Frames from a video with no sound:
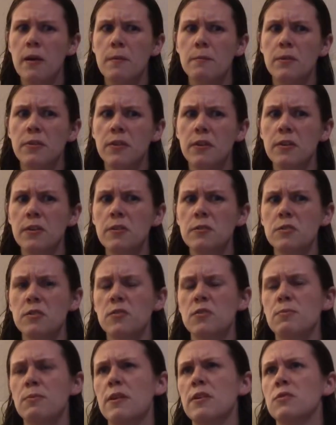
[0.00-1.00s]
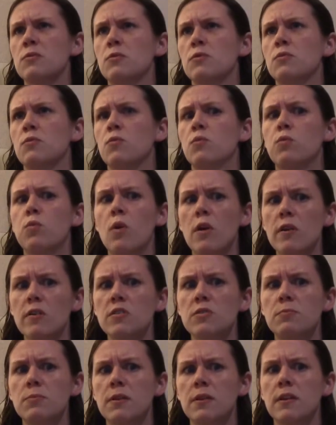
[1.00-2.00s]
But their use of space was
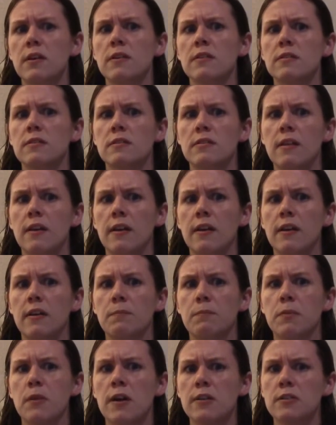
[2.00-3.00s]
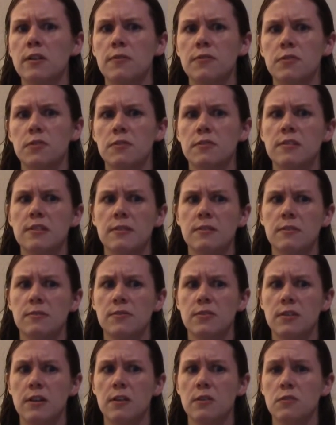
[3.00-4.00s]
worse because they blocked off certain sets
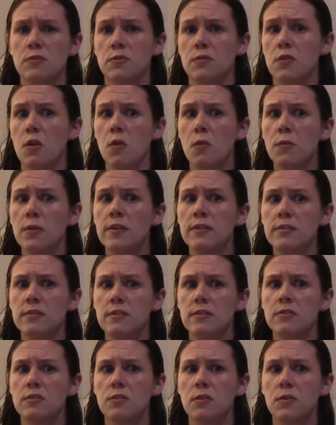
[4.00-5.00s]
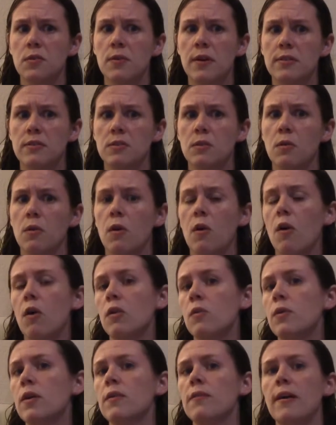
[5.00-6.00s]
of stairs for no reason, so you had to go
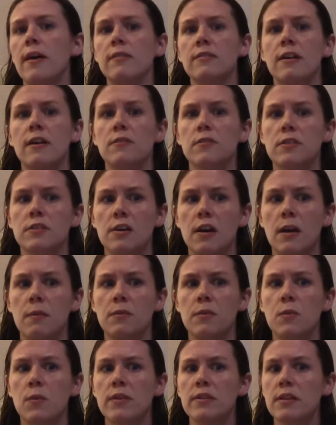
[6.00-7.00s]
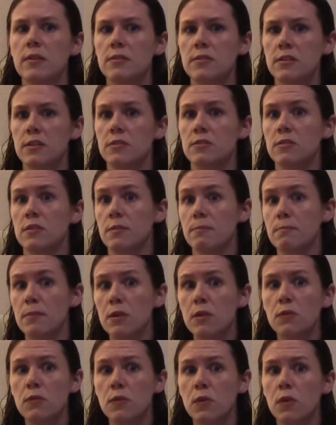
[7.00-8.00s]
all the way around every time you went downstairs to the
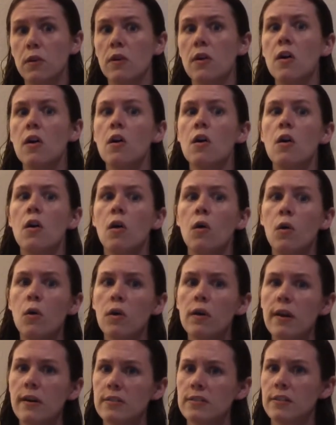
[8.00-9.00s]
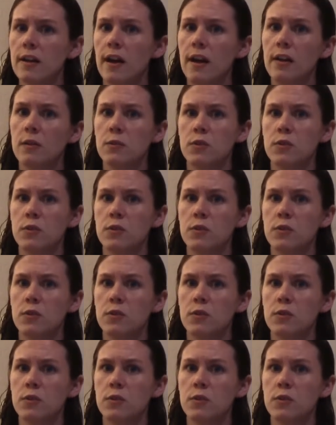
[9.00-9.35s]
middle floor or outside,